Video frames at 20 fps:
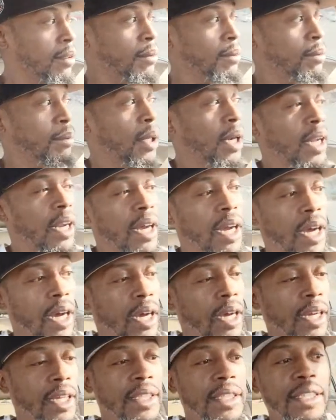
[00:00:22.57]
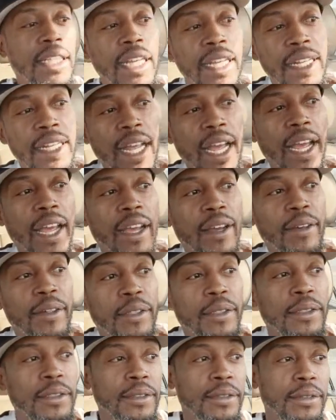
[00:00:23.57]
But it's in now.
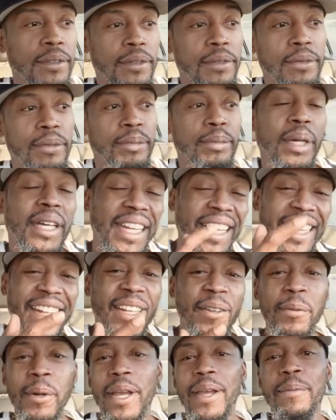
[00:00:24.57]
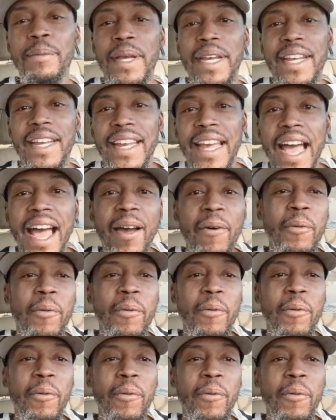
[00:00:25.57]
But anyway, man, I
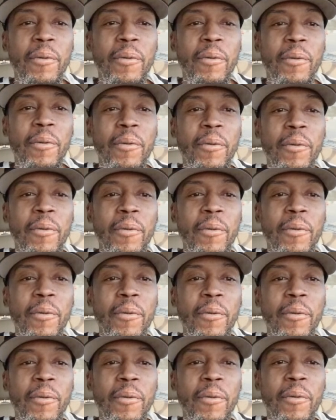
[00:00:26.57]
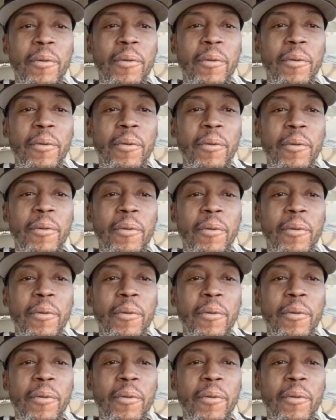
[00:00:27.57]
wanna talk about